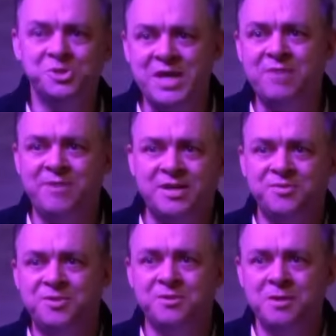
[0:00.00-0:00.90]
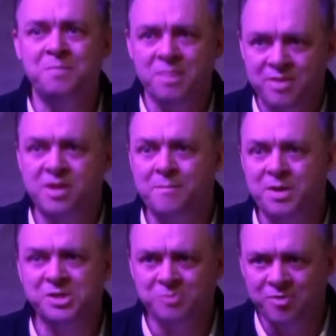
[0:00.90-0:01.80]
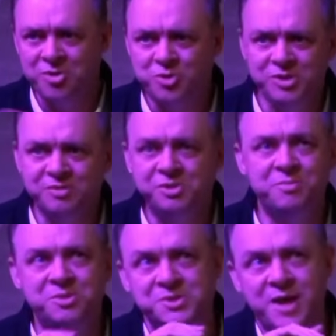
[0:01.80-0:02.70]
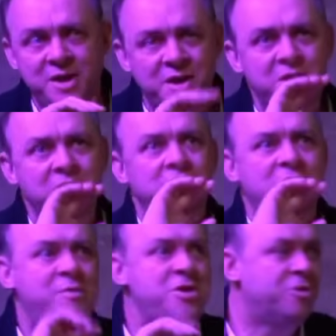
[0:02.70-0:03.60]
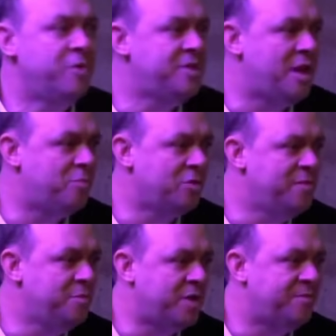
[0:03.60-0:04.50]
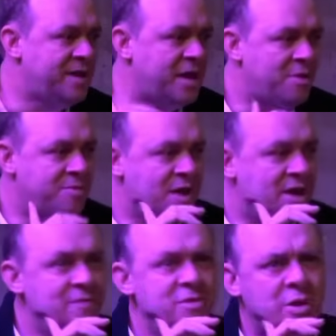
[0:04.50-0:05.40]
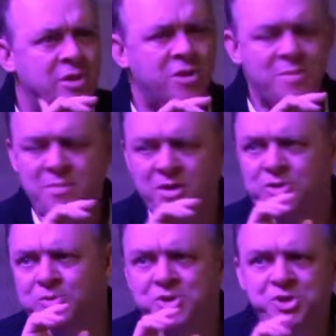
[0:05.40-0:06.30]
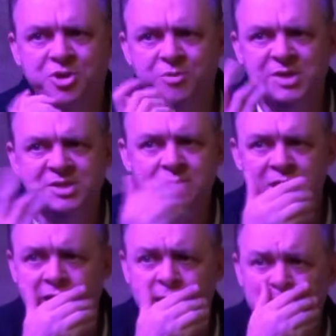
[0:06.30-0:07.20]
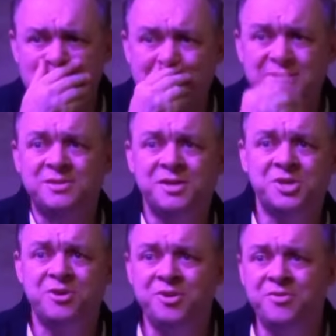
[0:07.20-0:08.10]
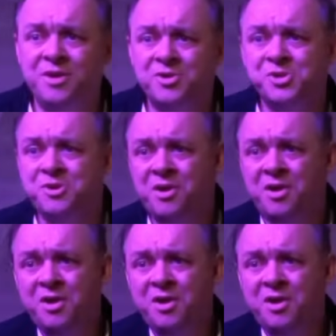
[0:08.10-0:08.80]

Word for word: And so that affected the, the company as well, their choice of ship design. Anyway, you can read that book if you want to find out about that. And if you want to learn about Margulies, you can read Symbiotic Planet as a good introduction.